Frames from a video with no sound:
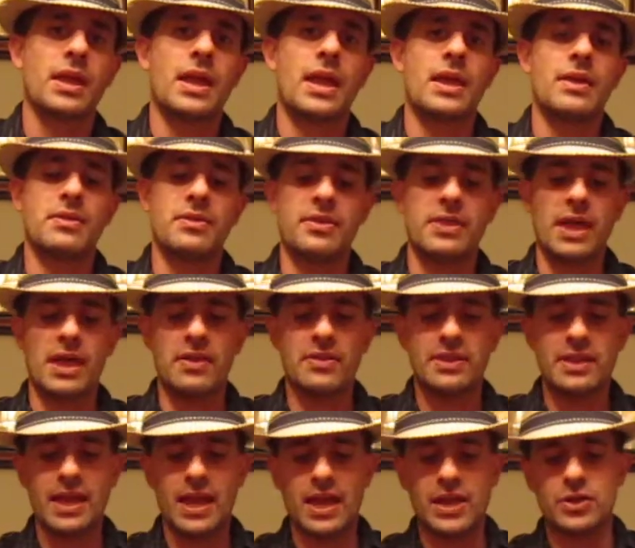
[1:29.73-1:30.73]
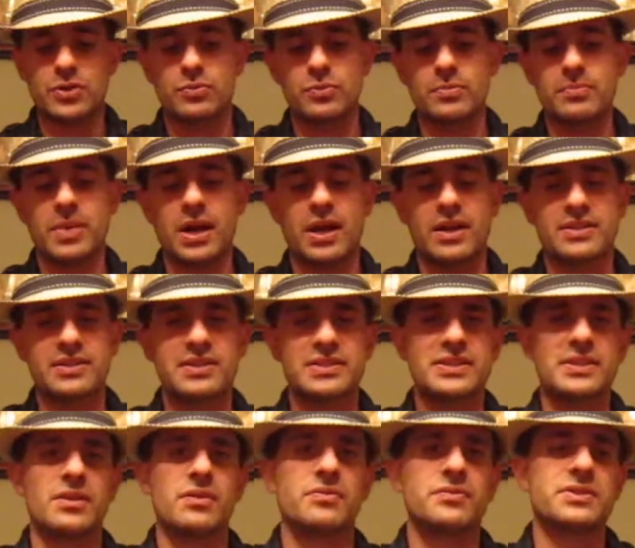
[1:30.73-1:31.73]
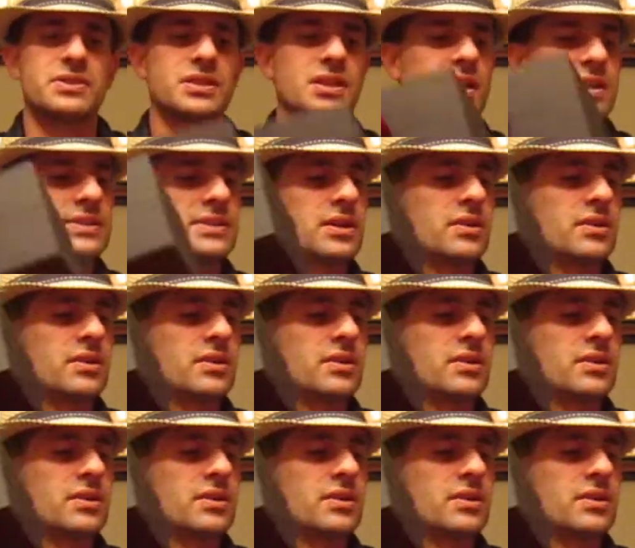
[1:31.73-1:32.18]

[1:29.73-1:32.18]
and then the actual box itself slides